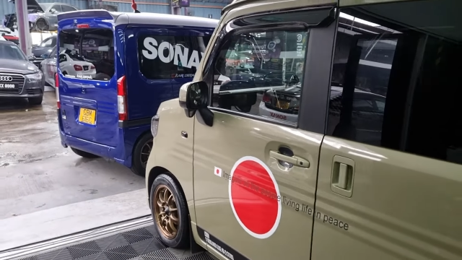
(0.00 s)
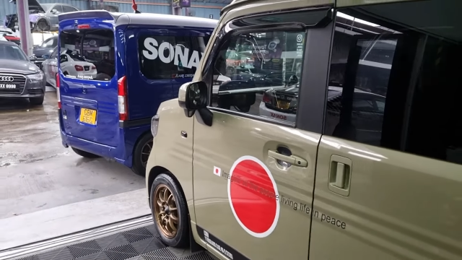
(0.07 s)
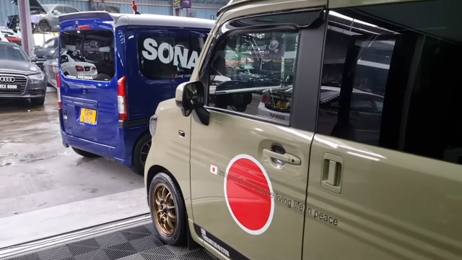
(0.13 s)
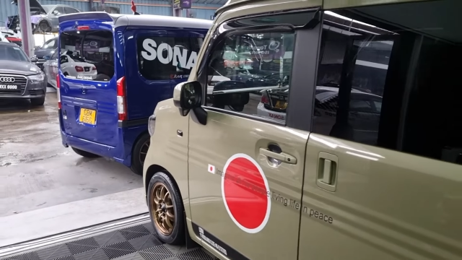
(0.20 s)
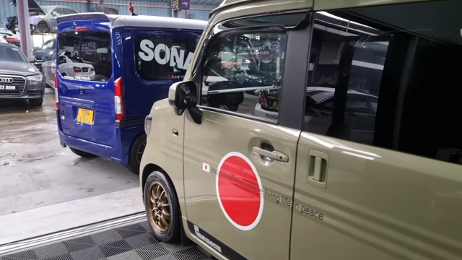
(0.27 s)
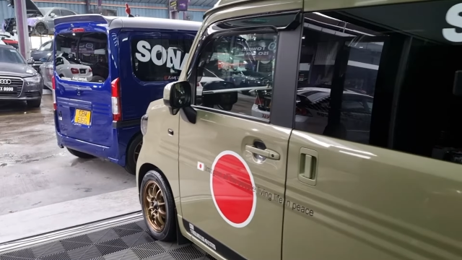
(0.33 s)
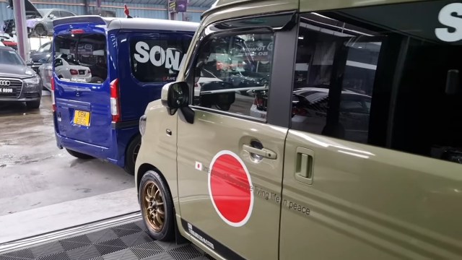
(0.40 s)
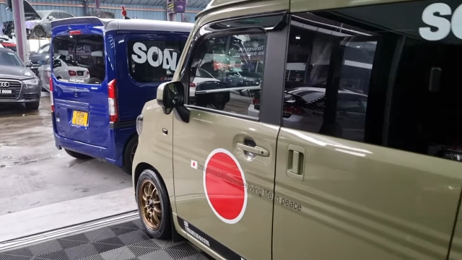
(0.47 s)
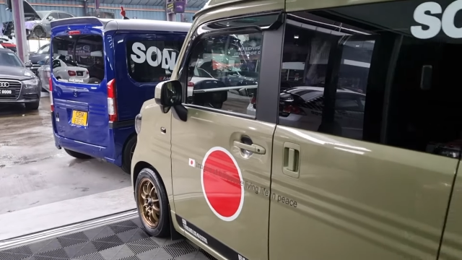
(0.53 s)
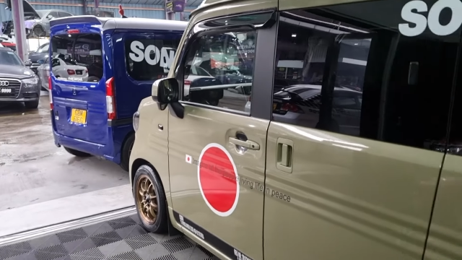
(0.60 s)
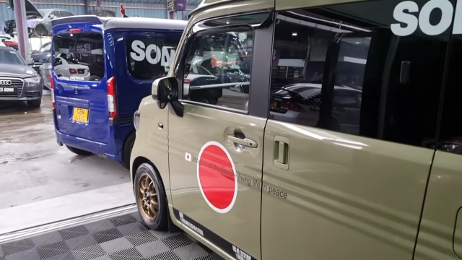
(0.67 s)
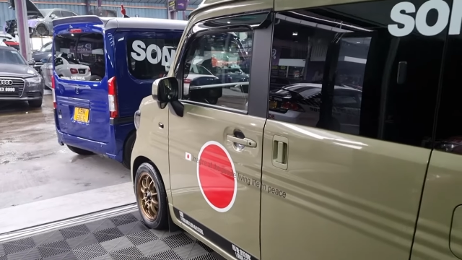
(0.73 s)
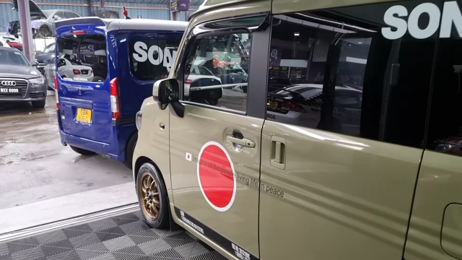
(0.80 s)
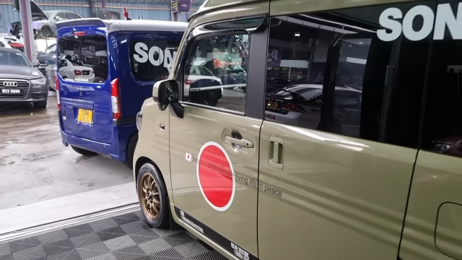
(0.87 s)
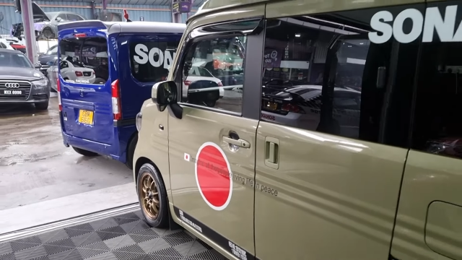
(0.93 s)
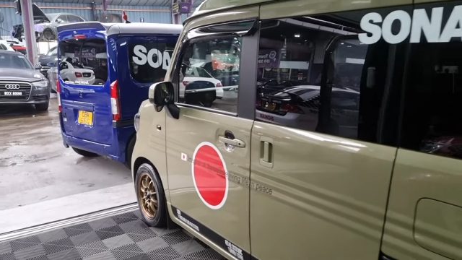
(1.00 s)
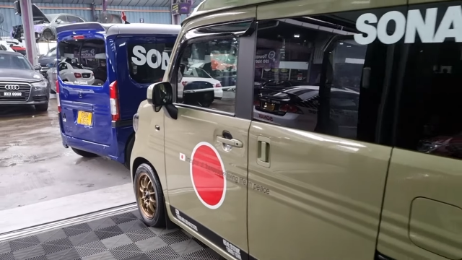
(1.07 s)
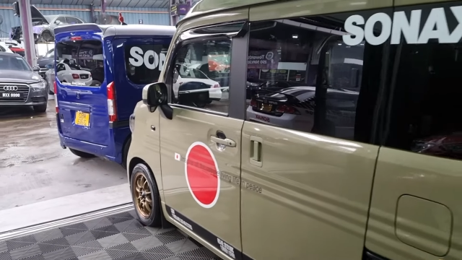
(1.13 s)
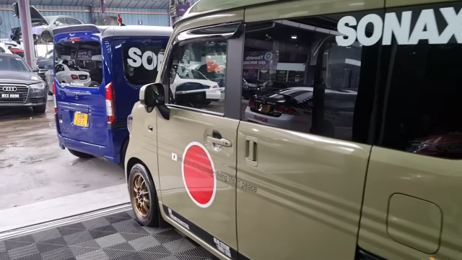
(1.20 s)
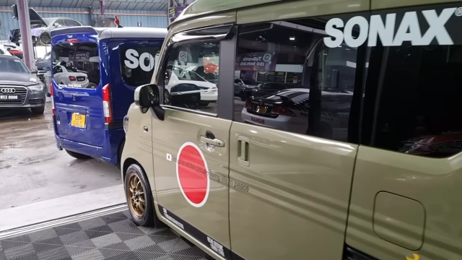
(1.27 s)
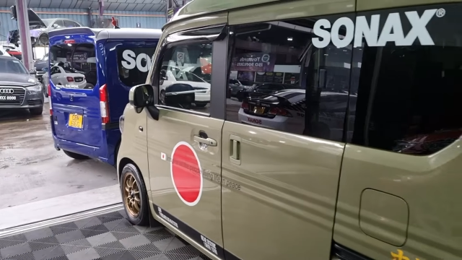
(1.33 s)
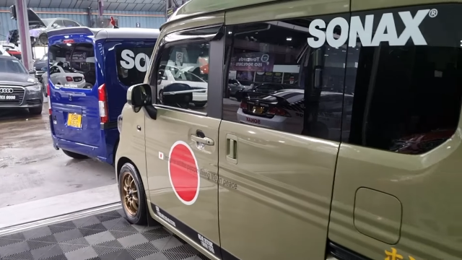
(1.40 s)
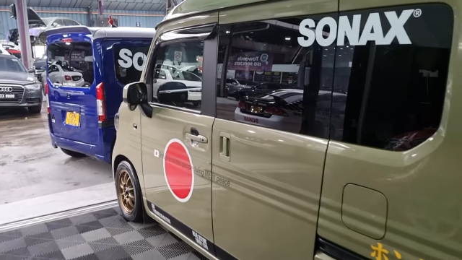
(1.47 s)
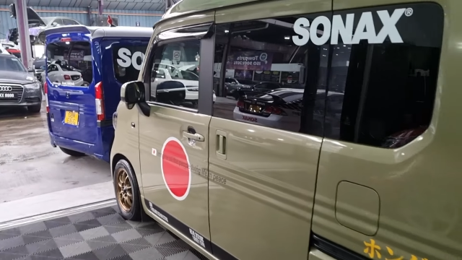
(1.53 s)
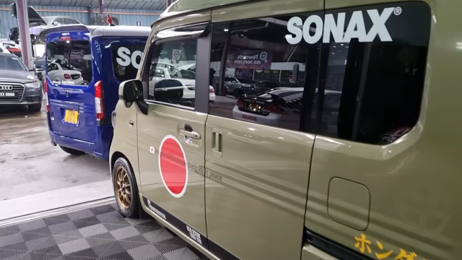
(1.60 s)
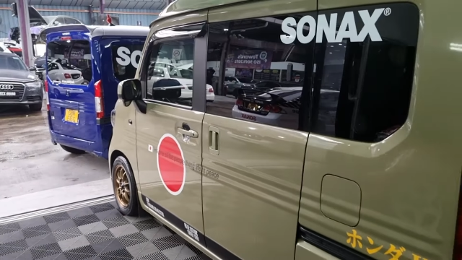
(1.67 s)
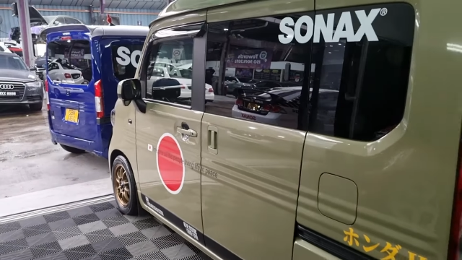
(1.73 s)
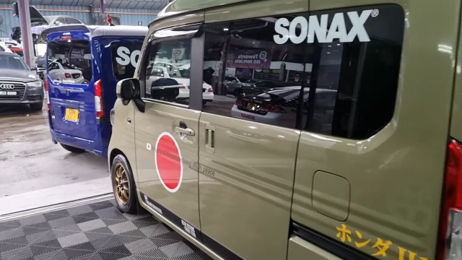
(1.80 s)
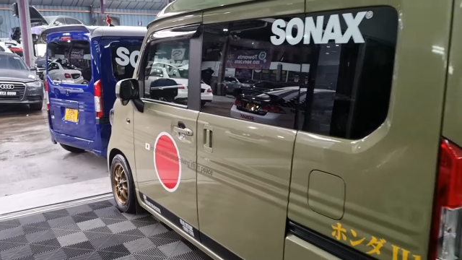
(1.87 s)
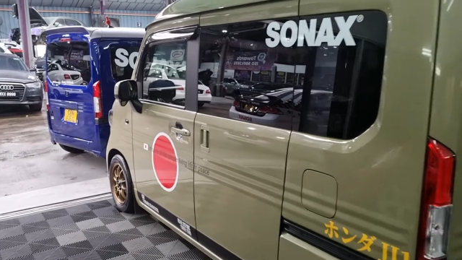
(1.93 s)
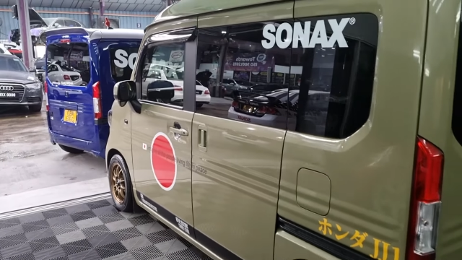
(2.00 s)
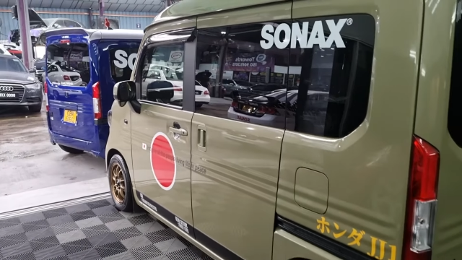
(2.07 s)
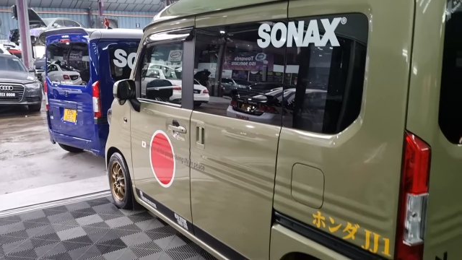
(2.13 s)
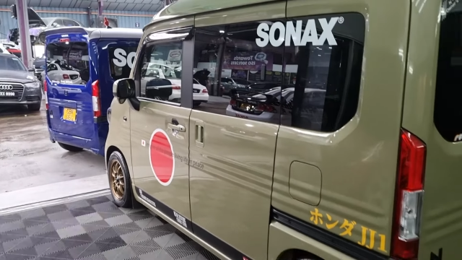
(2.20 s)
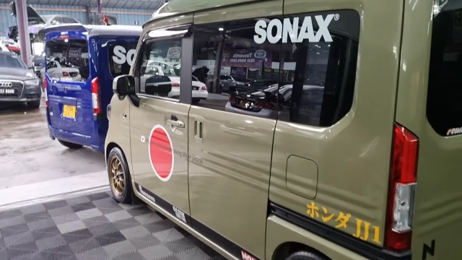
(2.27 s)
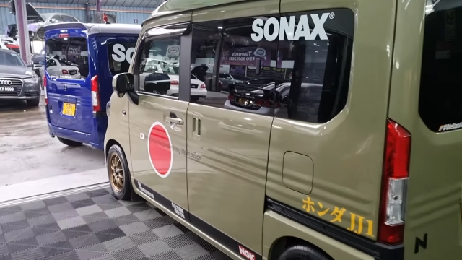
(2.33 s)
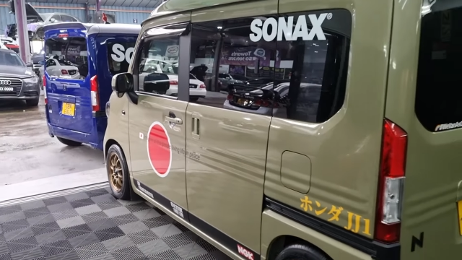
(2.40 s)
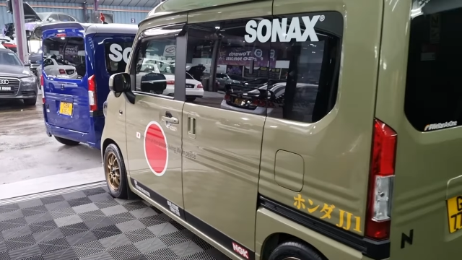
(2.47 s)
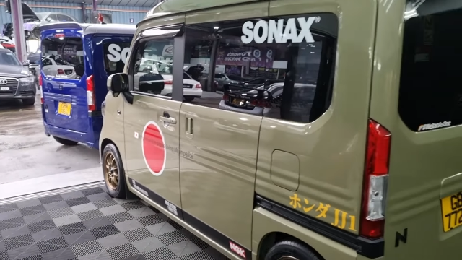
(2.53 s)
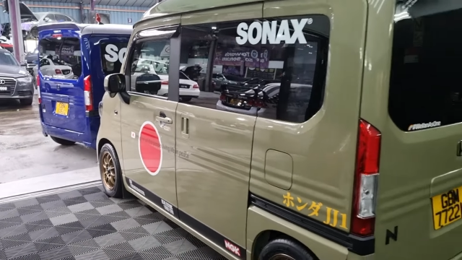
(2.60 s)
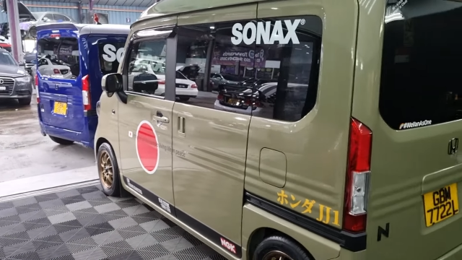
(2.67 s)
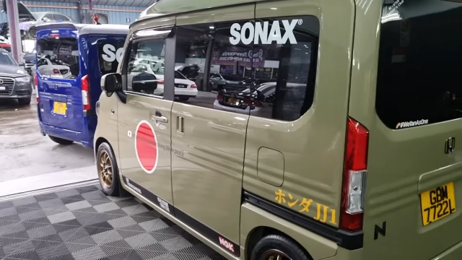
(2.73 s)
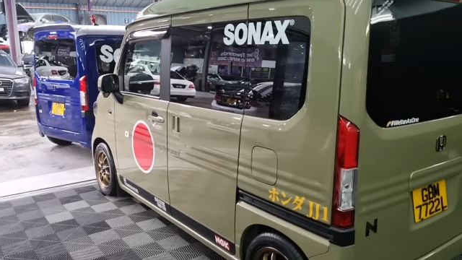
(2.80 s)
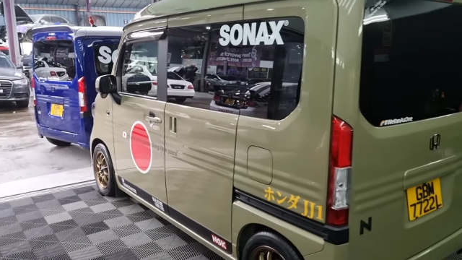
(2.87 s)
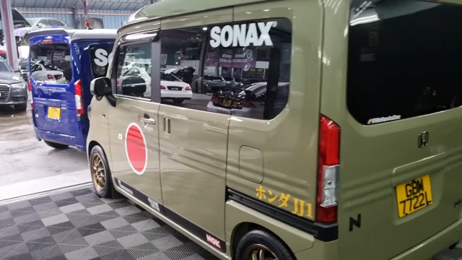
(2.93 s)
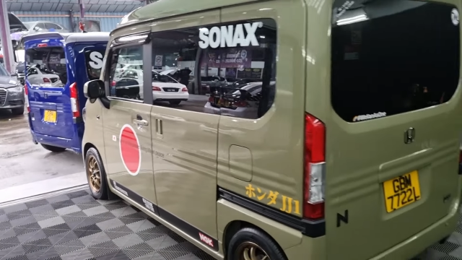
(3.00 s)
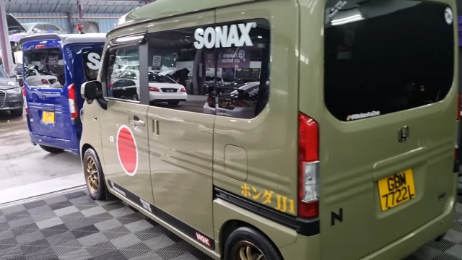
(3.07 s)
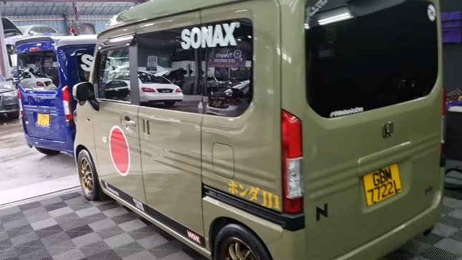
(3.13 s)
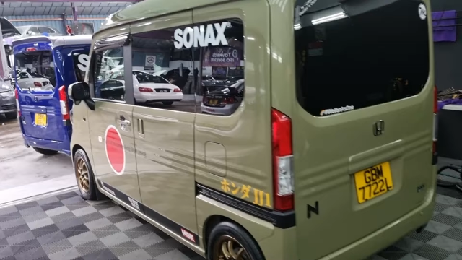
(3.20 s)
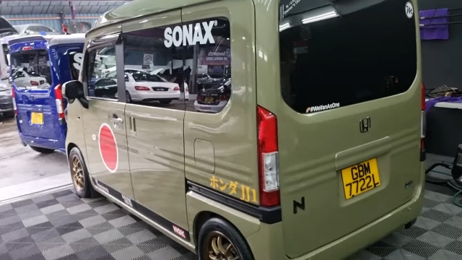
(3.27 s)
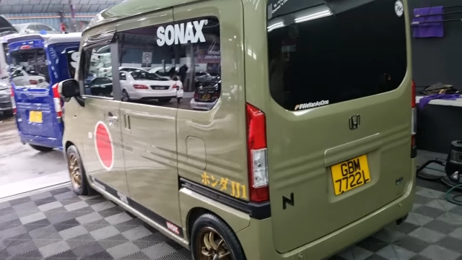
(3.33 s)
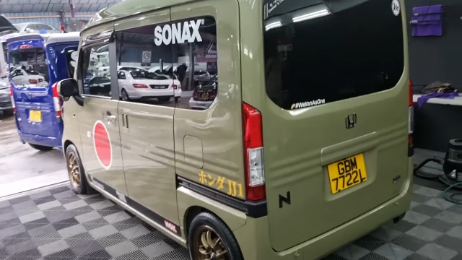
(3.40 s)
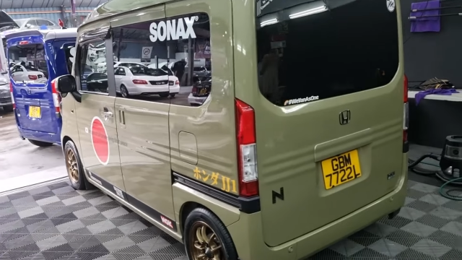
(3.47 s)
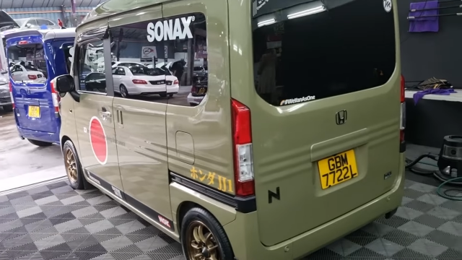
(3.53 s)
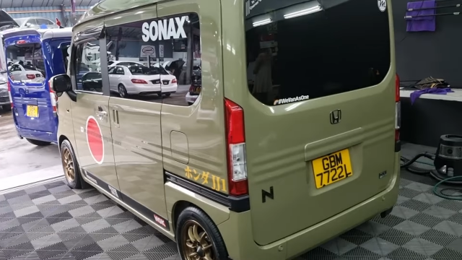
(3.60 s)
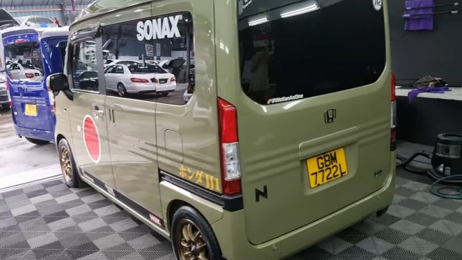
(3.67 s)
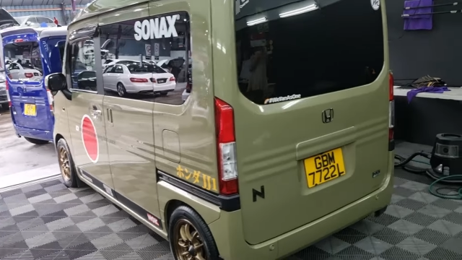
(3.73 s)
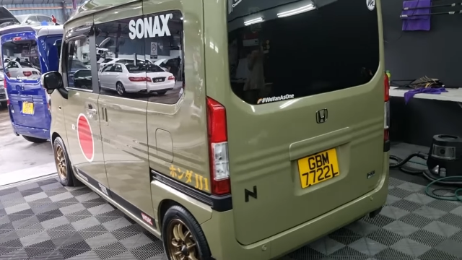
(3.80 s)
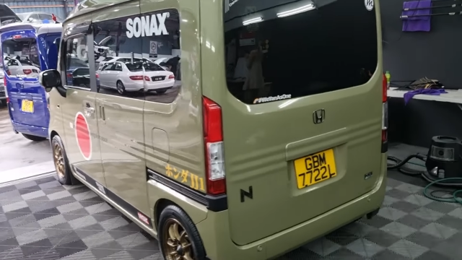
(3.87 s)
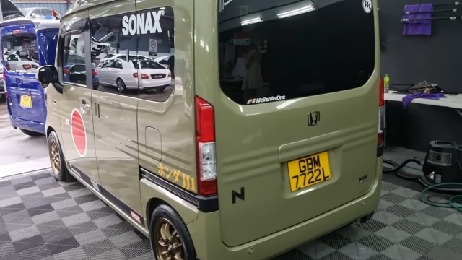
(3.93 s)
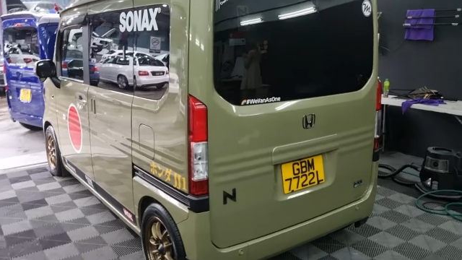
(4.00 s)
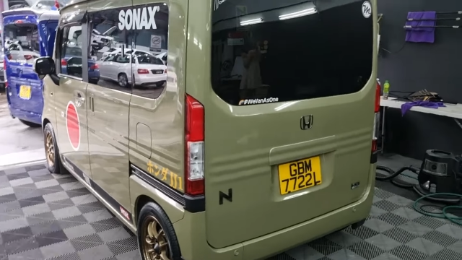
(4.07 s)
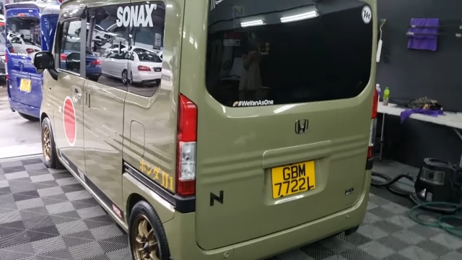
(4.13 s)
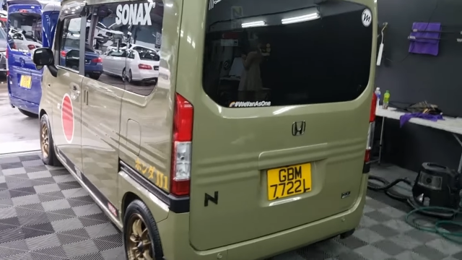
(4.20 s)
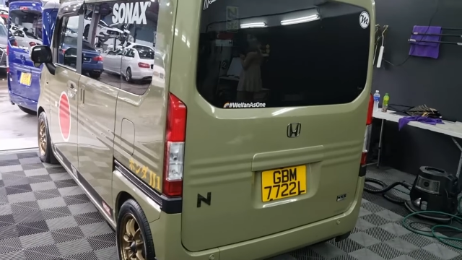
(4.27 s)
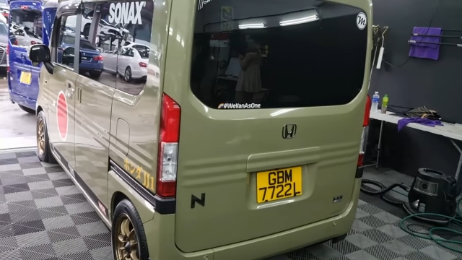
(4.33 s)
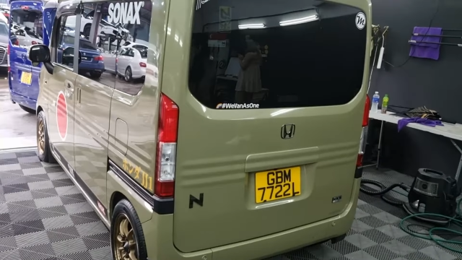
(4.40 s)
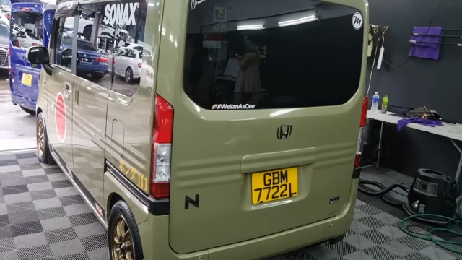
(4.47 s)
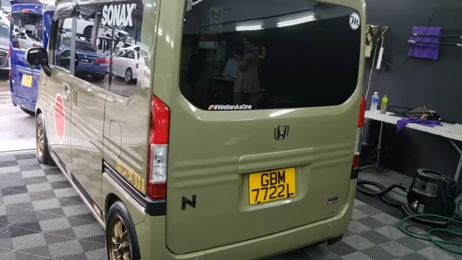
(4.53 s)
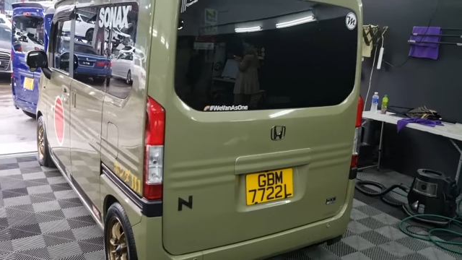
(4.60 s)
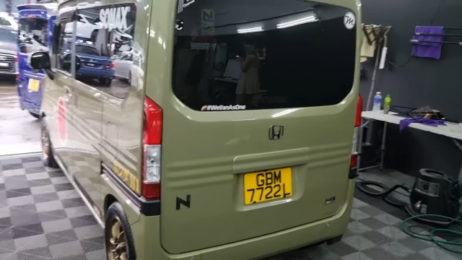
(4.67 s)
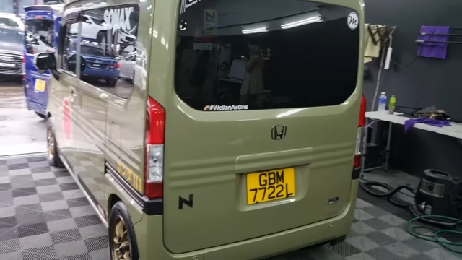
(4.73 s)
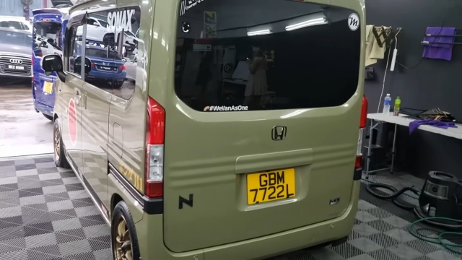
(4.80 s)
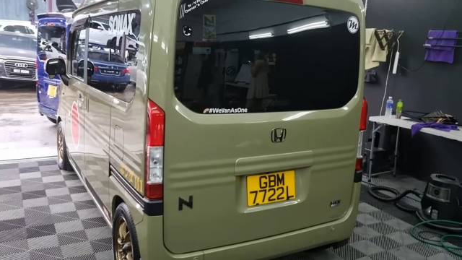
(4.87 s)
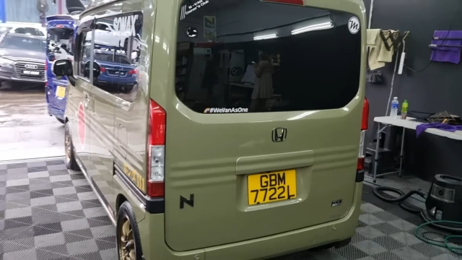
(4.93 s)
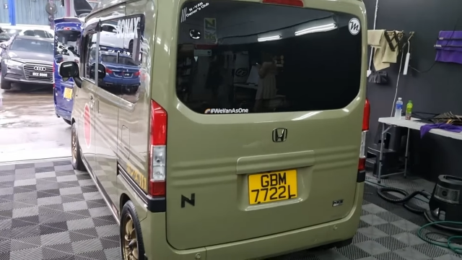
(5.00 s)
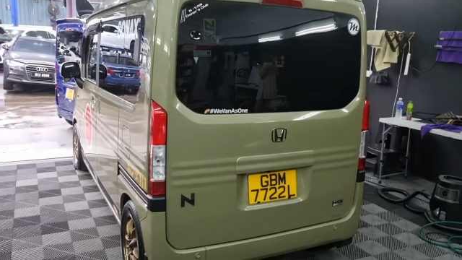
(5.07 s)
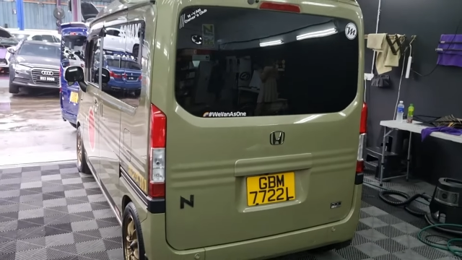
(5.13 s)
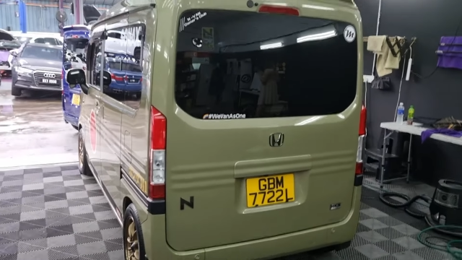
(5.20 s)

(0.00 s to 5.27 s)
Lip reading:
No face is visible, so there are no lips to read.